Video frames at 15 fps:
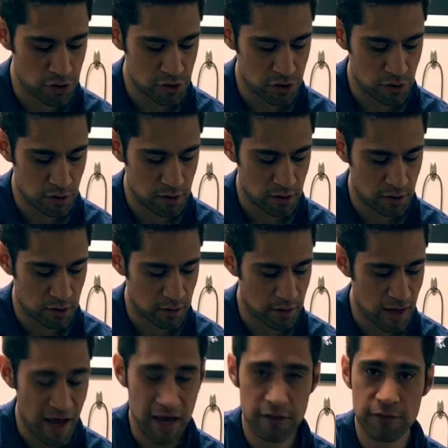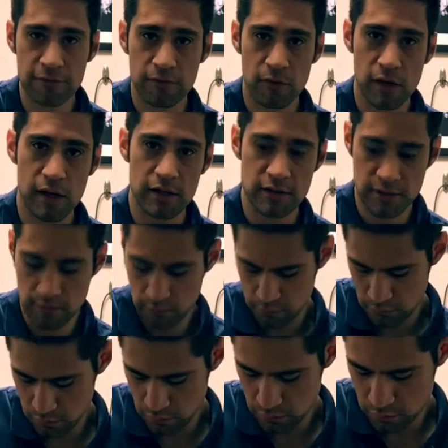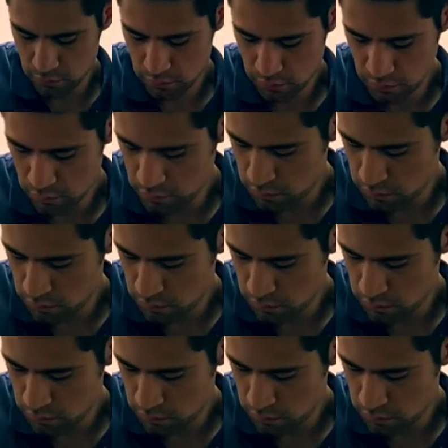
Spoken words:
string, 8th fret. And